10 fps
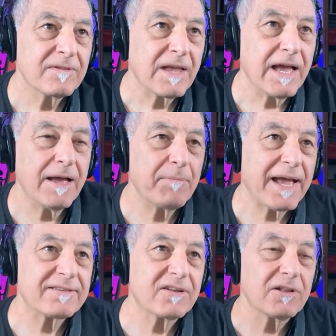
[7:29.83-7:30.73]
And
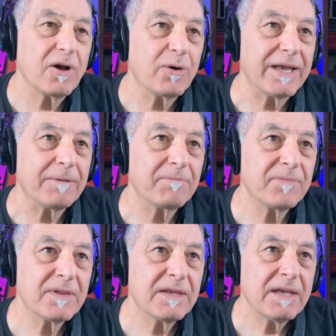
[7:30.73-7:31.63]
back to the low E.
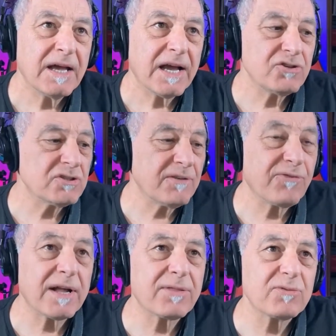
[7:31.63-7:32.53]
I usually
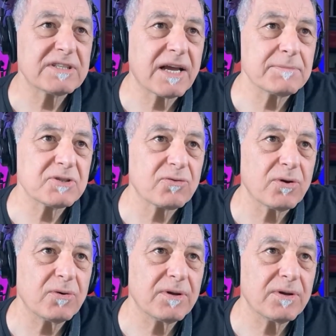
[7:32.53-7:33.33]
find 3 times through